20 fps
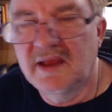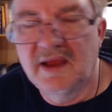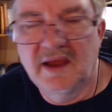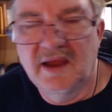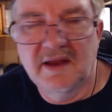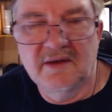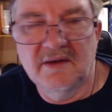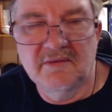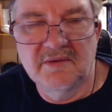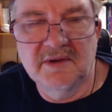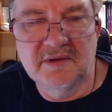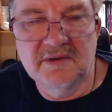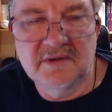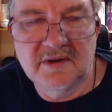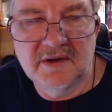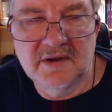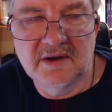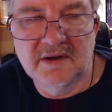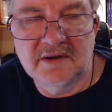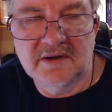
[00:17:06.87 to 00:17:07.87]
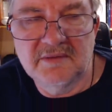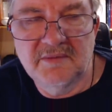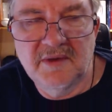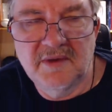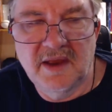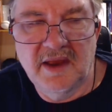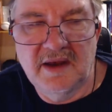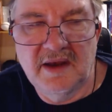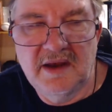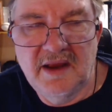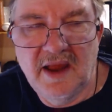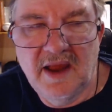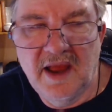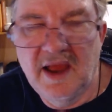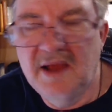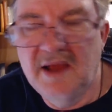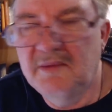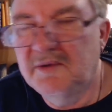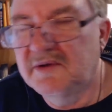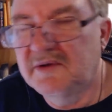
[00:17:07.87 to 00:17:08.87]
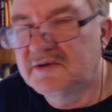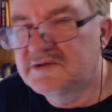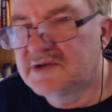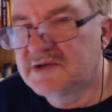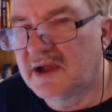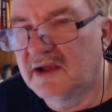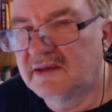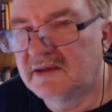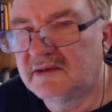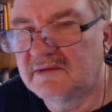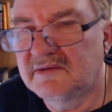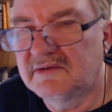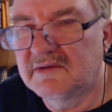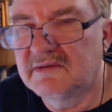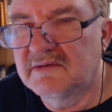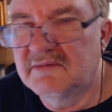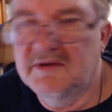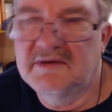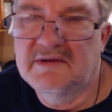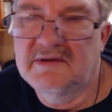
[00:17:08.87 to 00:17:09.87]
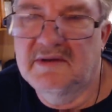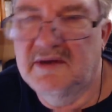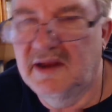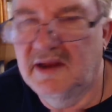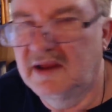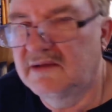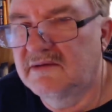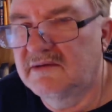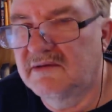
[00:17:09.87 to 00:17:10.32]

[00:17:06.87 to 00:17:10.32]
had a real good look and he hammered a shot that just missed the net.